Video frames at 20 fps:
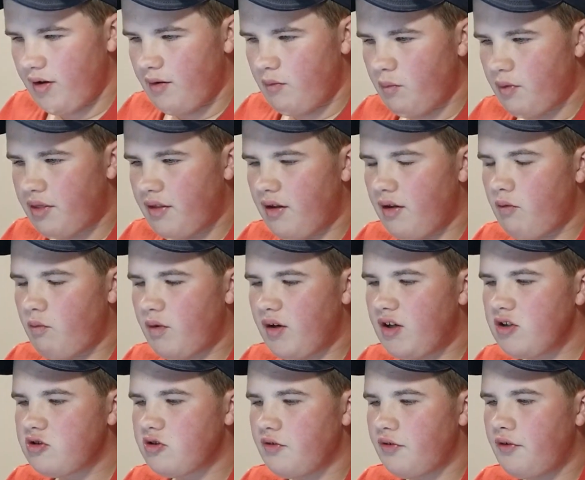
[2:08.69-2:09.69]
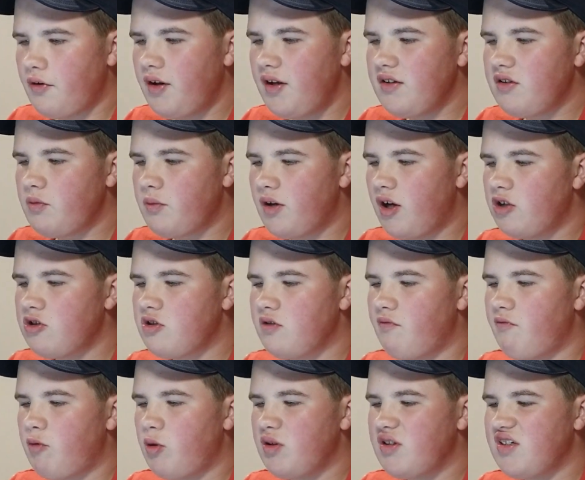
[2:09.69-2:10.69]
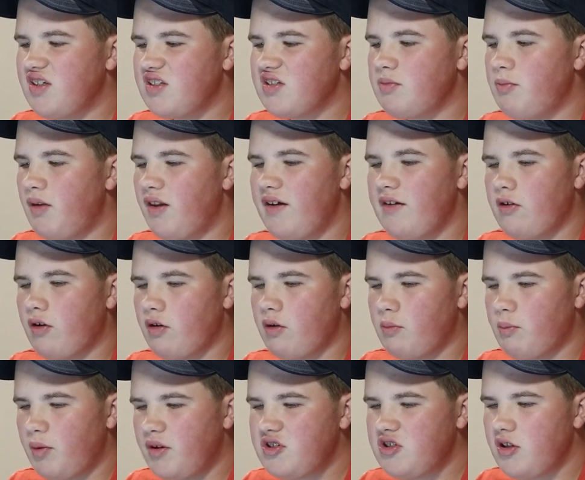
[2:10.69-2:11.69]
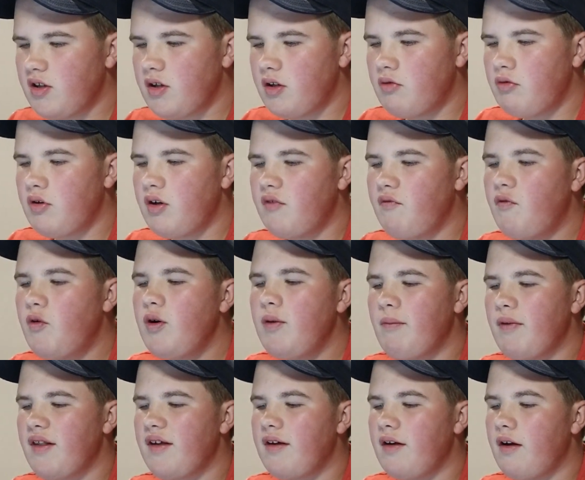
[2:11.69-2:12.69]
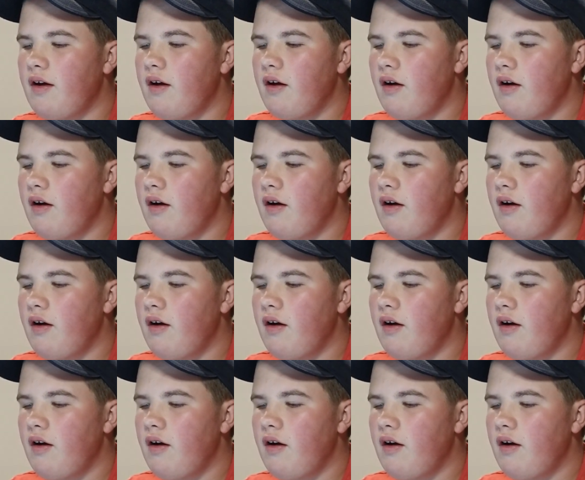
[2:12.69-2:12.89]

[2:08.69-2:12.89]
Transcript: with a 138 to 146 million dollar budget, including 40 million